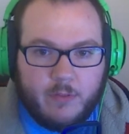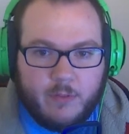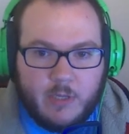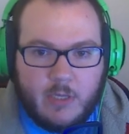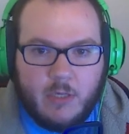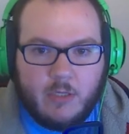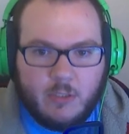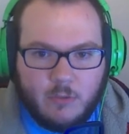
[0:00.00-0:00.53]

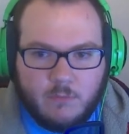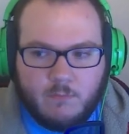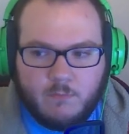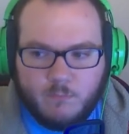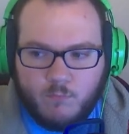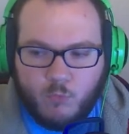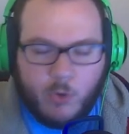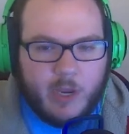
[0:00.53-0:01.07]
the
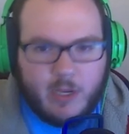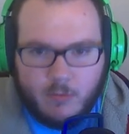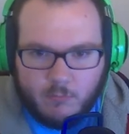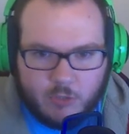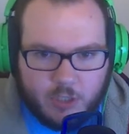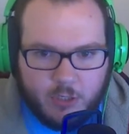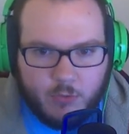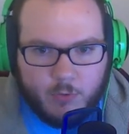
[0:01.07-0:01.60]
random
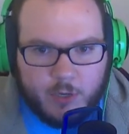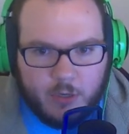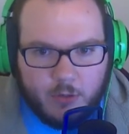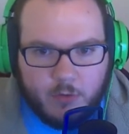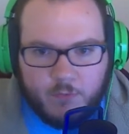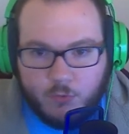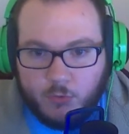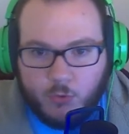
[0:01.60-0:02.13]

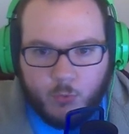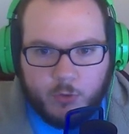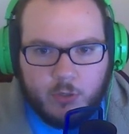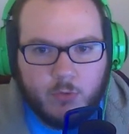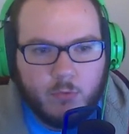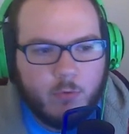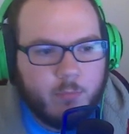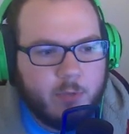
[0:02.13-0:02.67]
generator of who the
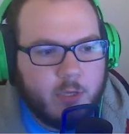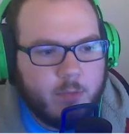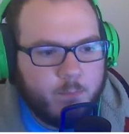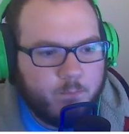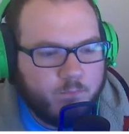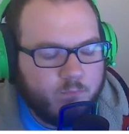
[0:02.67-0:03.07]
winner will be,